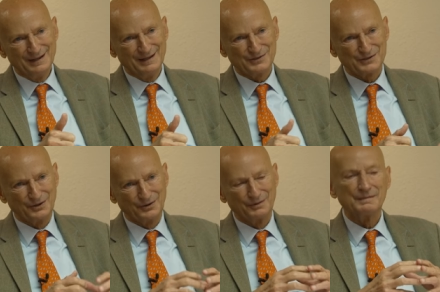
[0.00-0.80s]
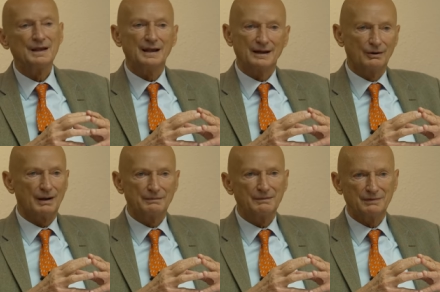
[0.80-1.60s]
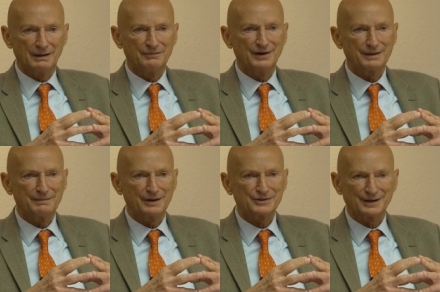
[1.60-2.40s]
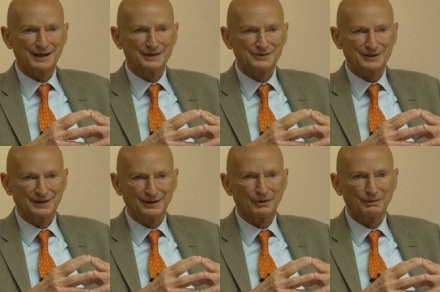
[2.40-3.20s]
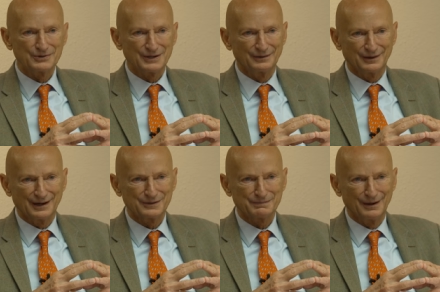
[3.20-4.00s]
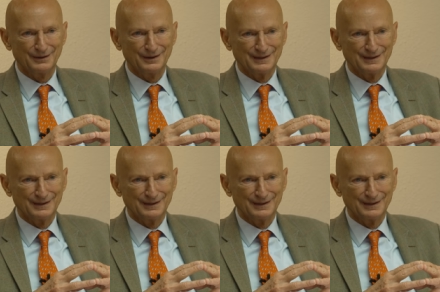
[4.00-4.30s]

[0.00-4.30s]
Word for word: So, no, I'm, I'm, I'm very much against the global centralized power.